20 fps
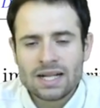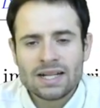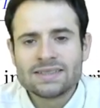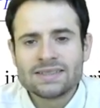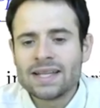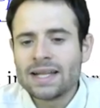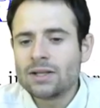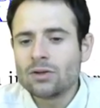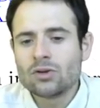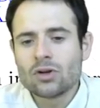
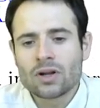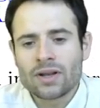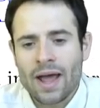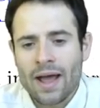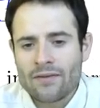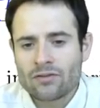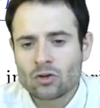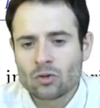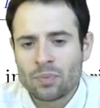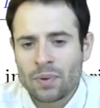they do not
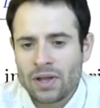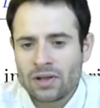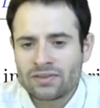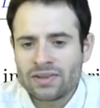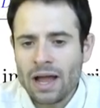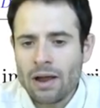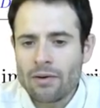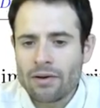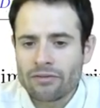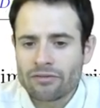have to pay a
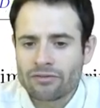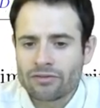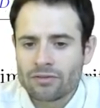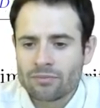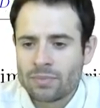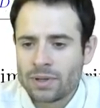tariff